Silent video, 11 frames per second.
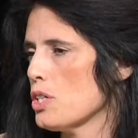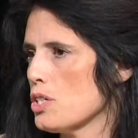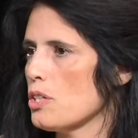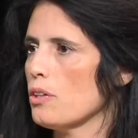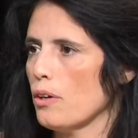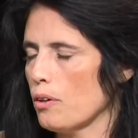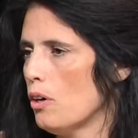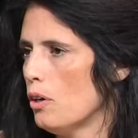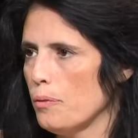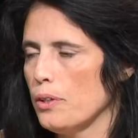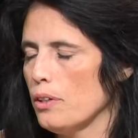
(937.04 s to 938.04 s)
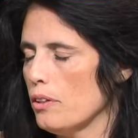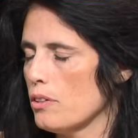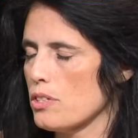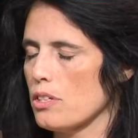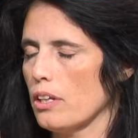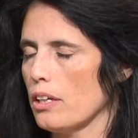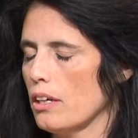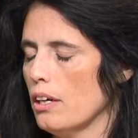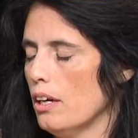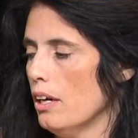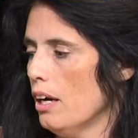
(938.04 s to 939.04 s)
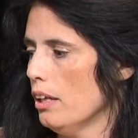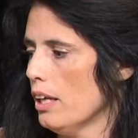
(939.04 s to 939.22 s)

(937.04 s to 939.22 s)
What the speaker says: just, they're calling, there's like a